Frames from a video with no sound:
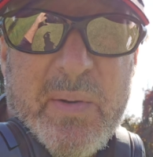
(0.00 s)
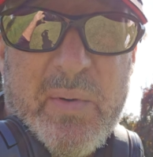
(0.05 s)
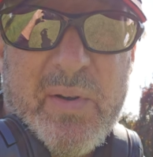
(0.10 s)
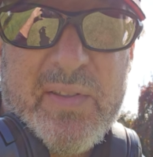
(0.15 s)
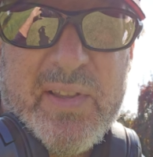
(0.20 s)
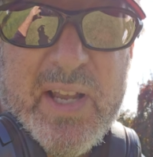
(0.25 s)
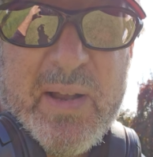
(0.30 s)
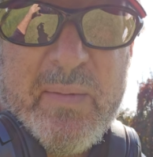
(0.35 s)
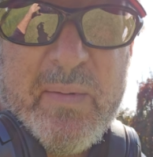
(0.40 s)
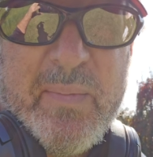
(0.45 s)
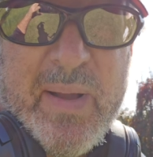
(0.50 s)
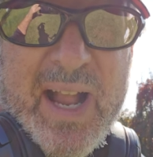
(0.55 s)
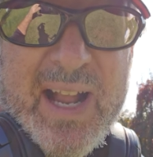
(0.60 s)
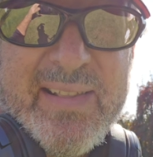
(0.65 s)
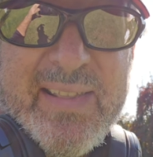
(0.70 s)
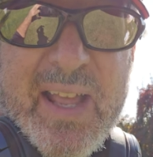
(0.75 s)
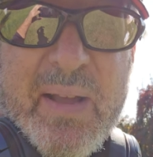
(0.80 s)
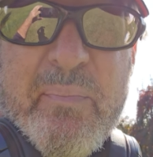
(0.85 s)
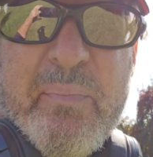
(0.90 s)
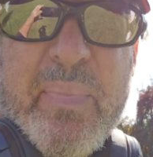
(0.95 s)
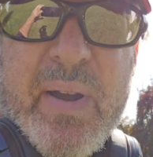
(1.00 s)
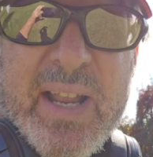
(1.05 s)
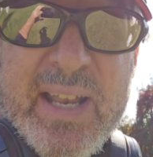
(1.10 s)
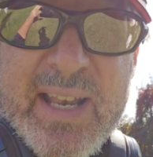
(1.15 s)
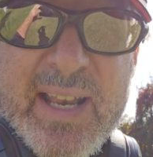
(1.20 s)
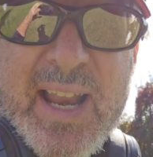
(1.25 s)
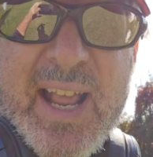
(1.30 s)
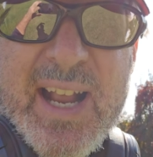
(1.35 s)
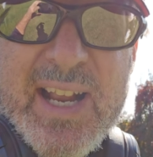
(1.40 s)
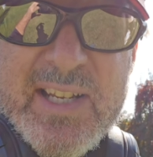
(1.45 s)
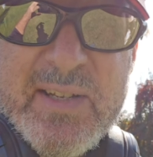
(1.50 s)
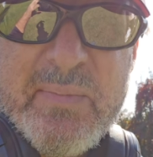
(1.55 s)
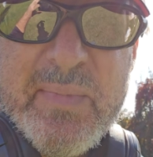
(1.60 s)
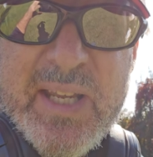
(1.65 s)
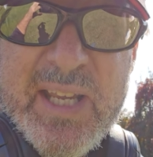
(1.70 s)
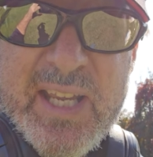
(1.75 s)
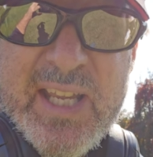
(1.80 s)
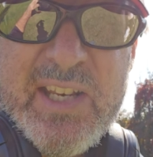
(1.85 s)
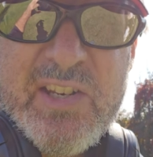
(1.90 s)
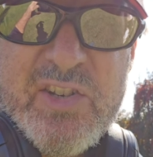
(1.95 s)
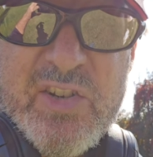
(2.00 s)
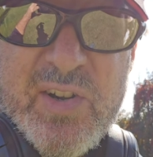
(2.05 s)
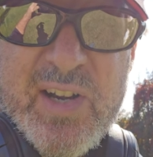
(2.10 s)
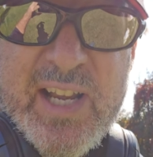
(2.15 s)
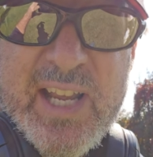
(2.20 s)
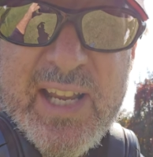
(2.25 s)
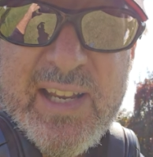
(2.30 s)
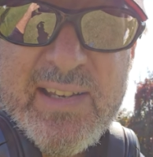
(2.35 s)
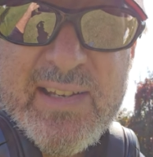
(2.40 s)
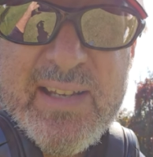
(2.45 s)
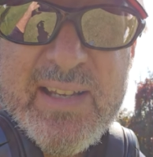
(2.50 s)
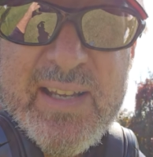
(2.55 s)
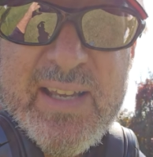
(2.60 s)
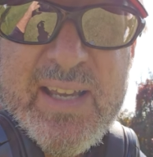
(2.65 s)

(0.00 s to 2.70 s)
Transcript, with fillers: worth coming back. That button has me intrigued.